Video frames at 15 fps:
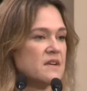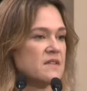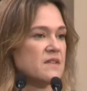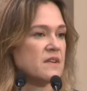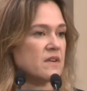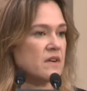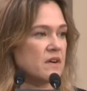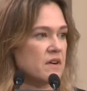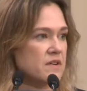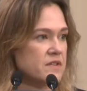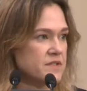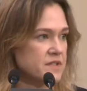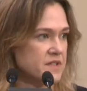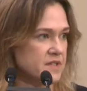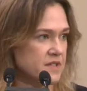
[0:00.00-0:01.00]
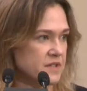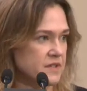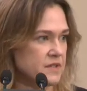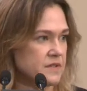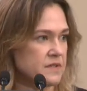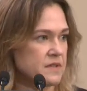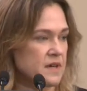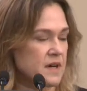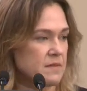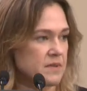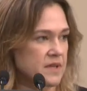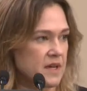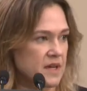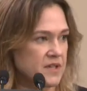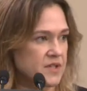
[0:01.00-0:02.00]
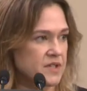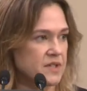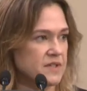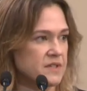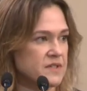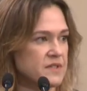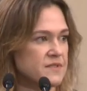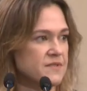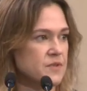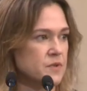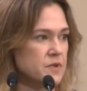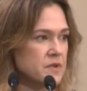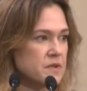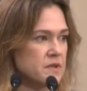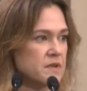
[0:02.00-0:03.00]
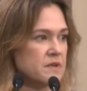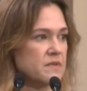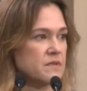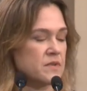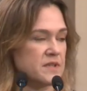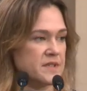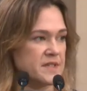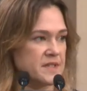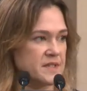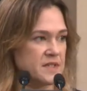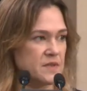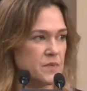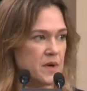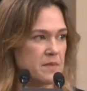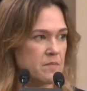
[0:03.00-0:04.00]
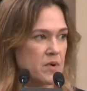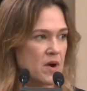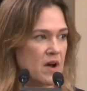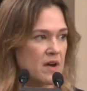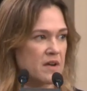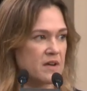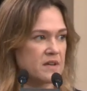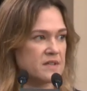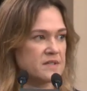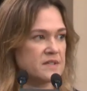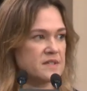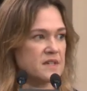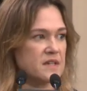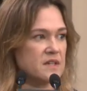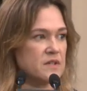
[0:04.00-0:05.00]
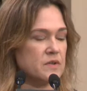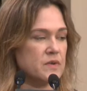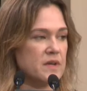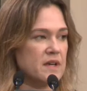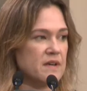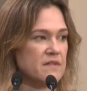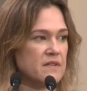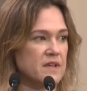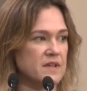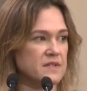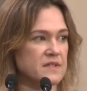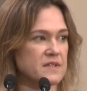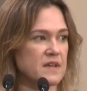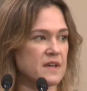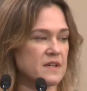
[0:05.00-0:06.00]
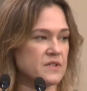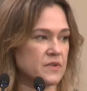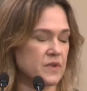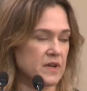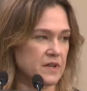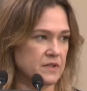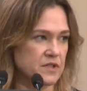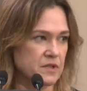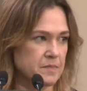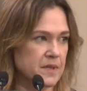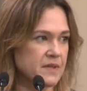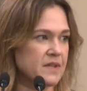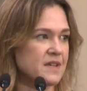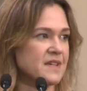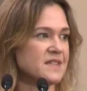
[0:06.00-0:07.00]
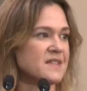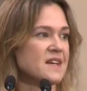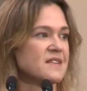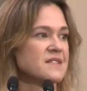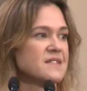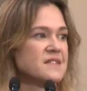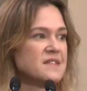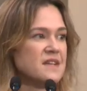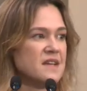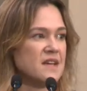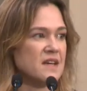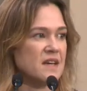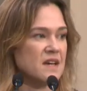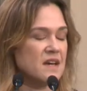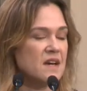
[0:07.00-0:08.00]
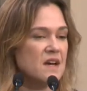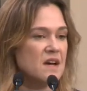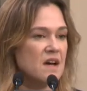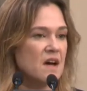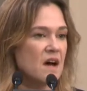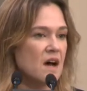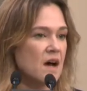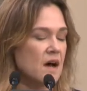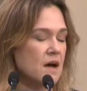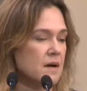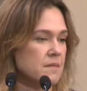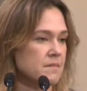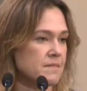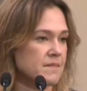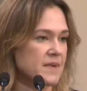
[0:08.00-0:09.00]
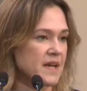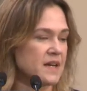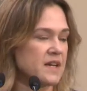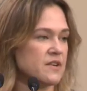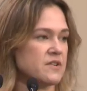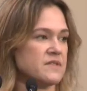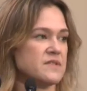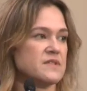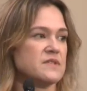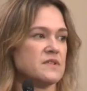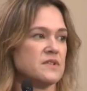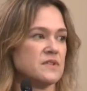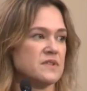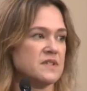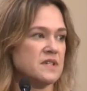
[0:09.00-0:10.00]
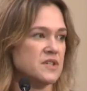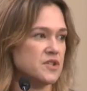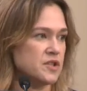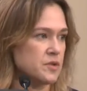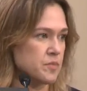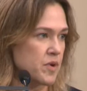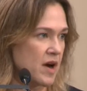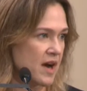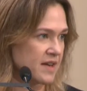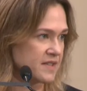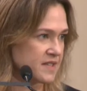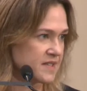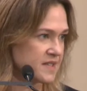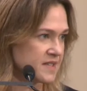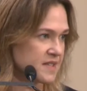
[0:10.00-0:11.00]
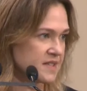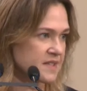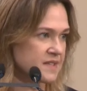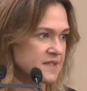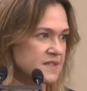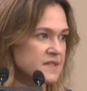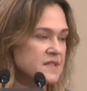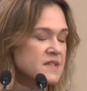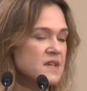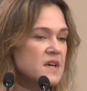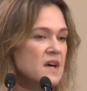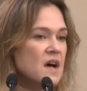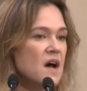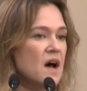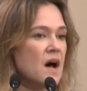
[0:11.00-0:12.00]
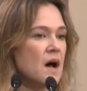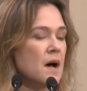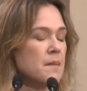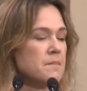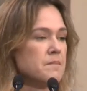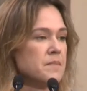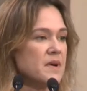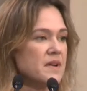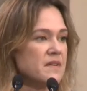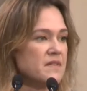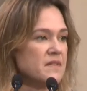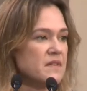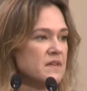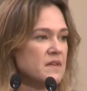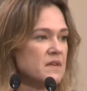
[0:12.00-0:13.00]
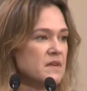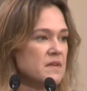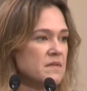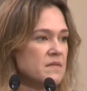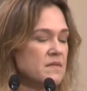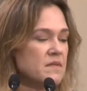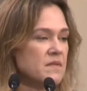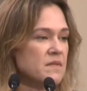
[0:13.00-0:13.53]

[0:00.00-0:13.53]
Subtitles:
There are still obligations for 361 products, including things like donor eligibility testing, adherence to good tissue practices, but the